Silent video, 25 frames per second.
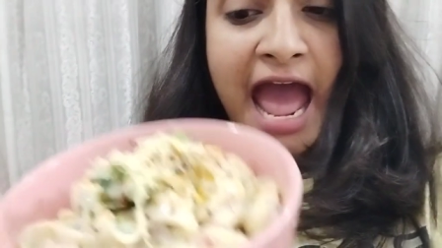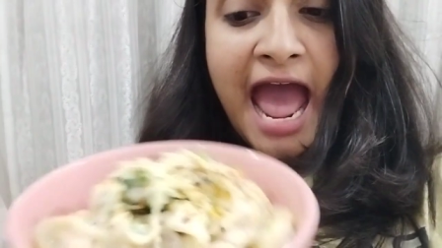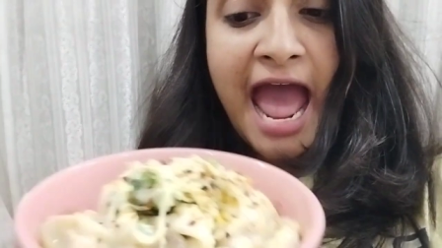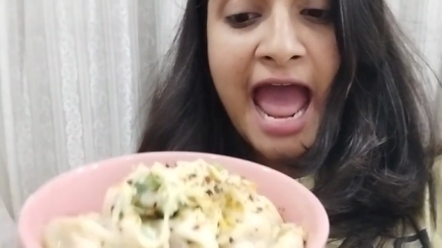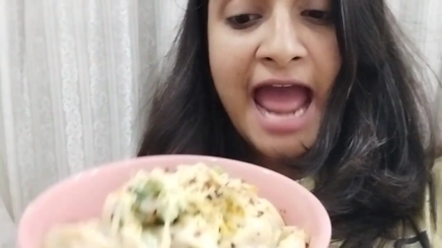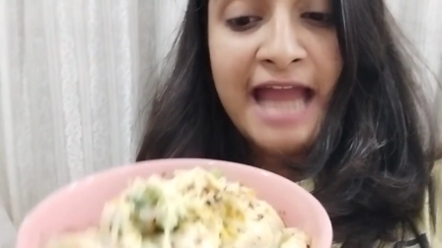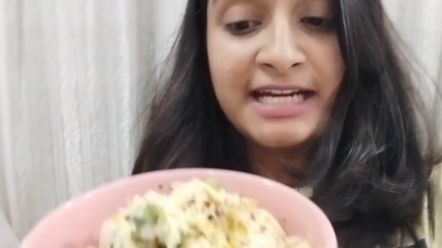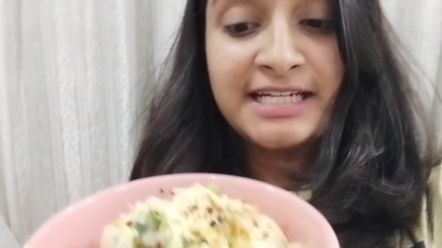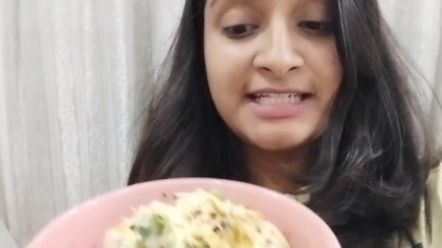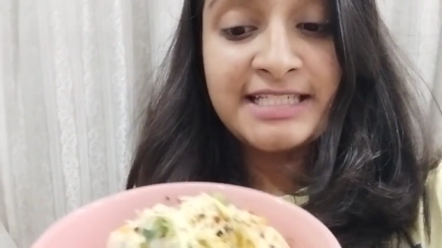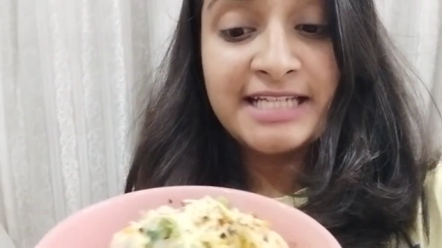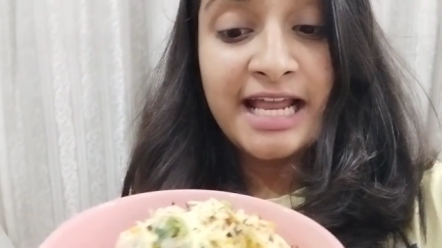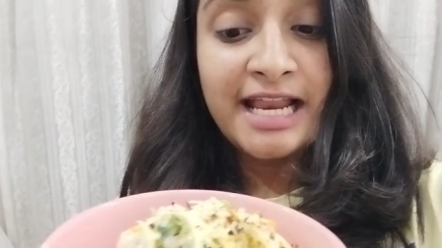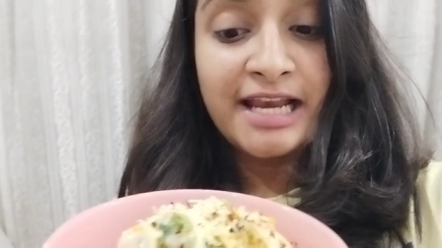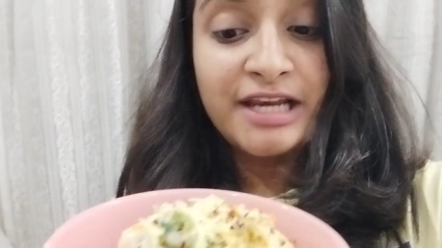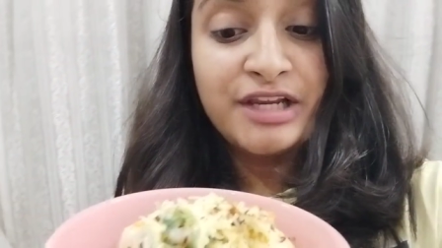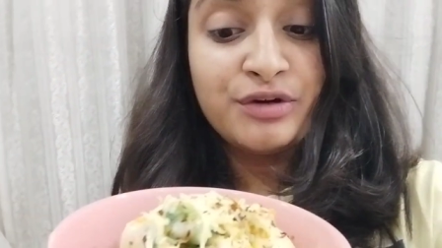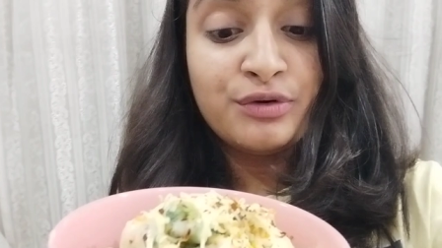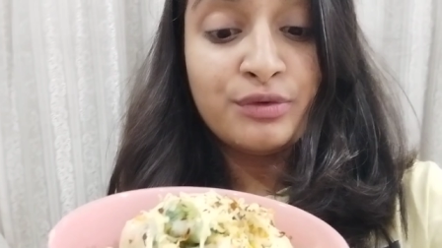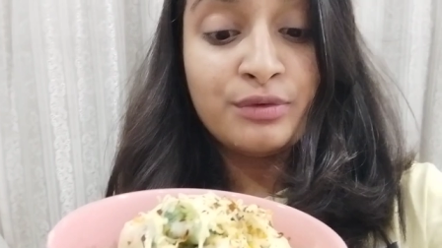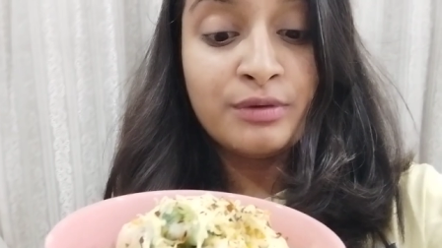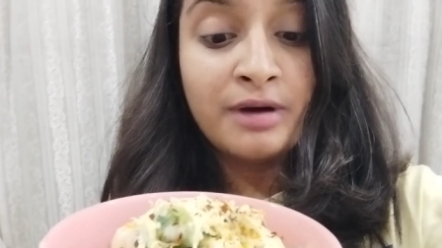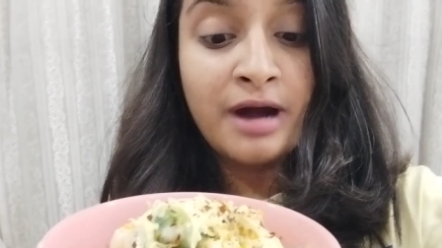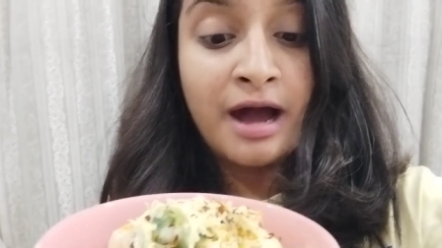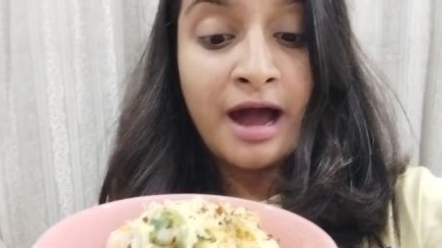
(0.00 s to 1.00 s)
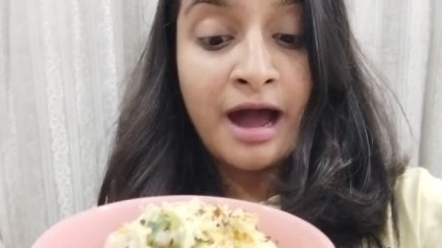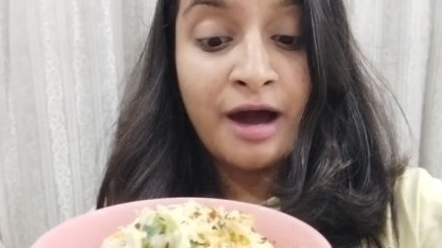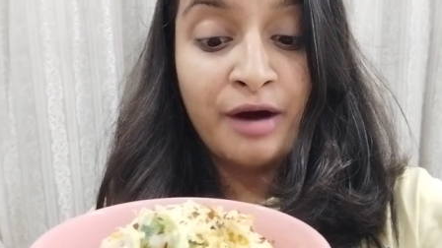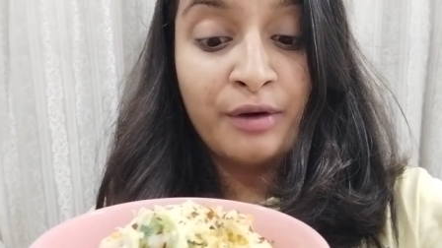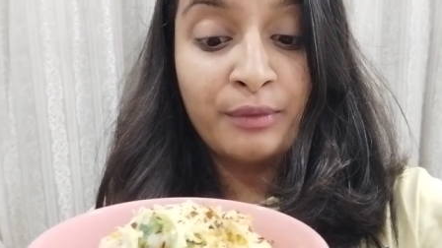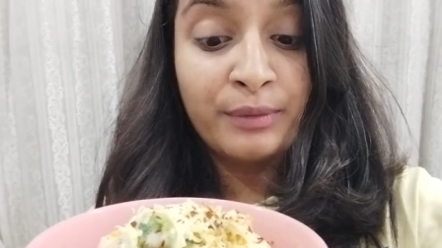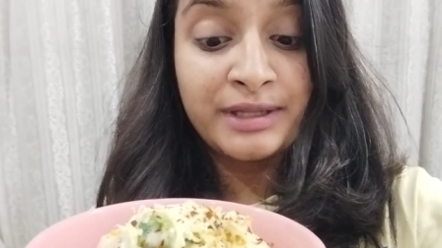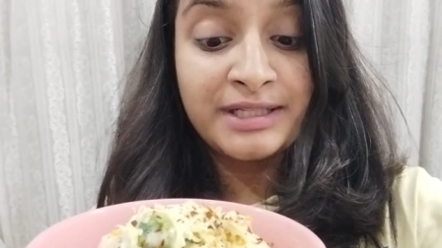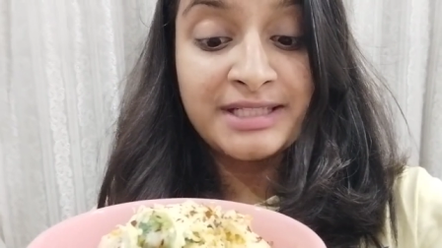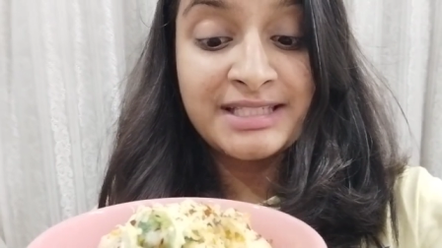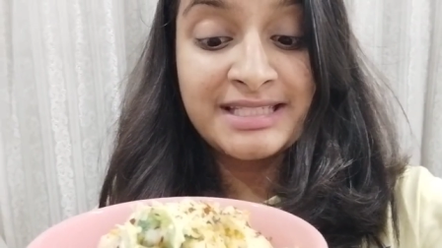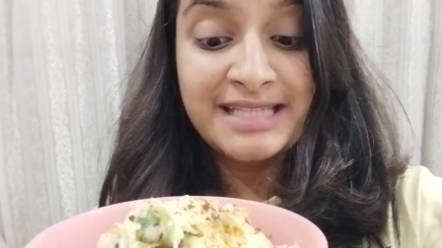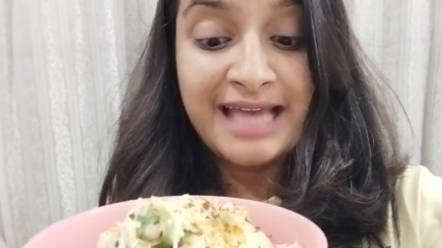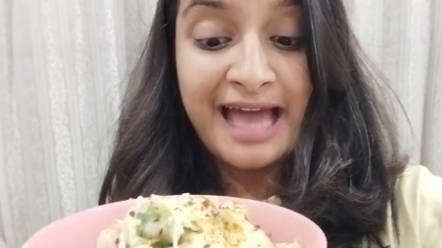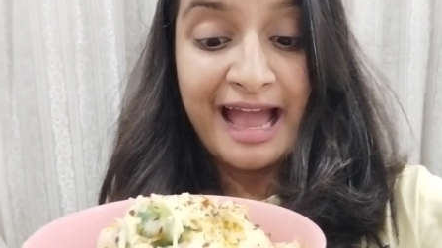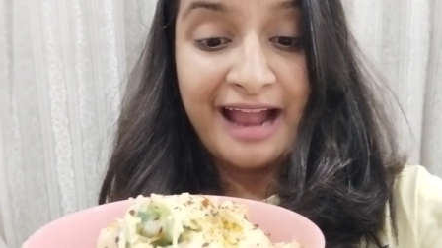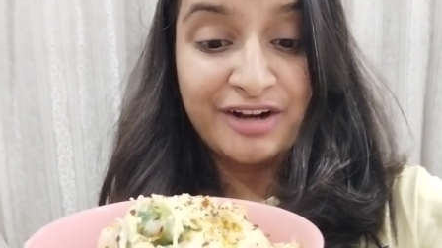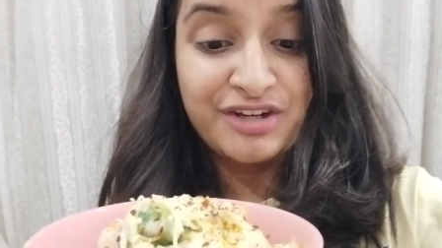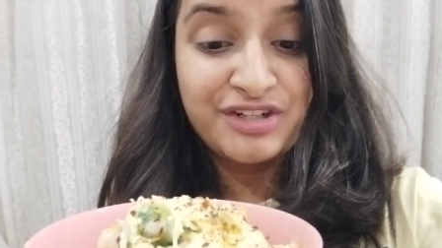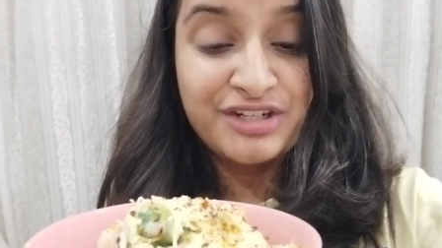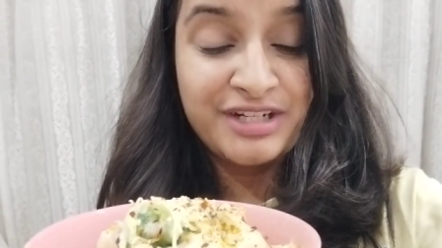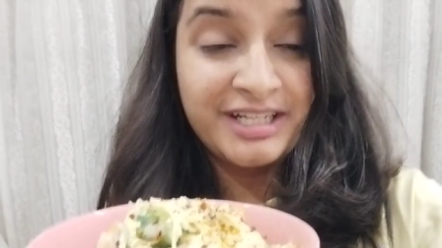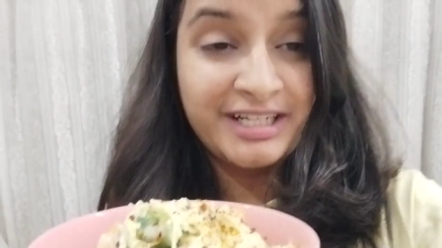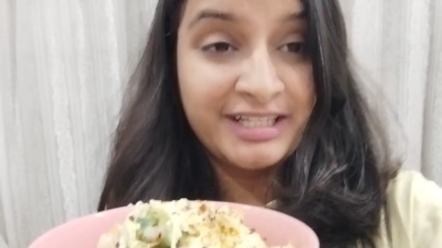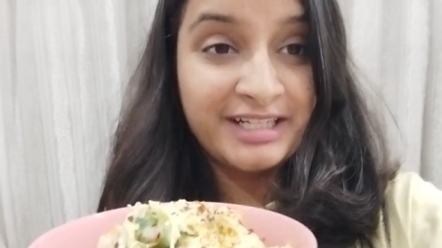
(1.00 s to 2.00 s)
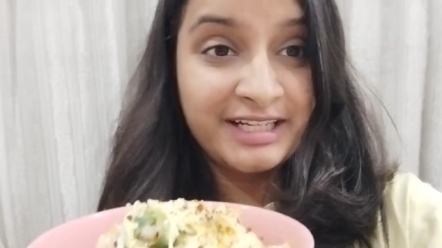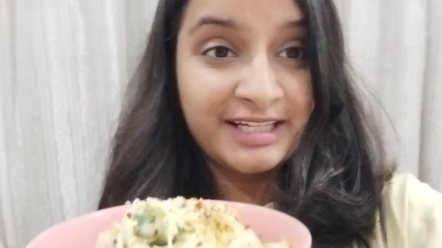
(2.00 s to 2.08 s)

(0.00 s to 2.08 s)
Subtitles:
and tell you how it's actually